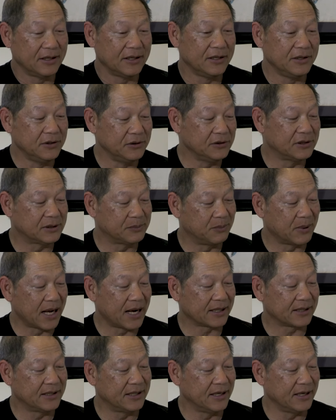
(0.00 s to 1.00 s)
use
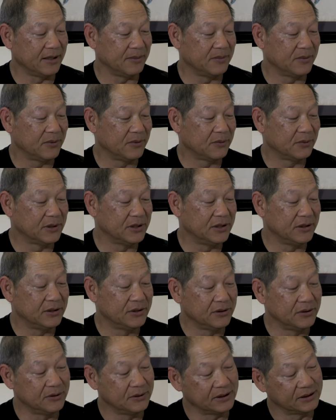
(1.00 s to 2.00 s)
black tape. What you
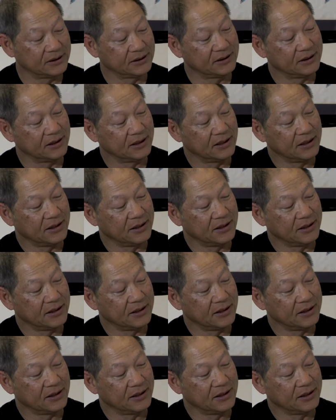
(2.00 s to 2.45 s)
do is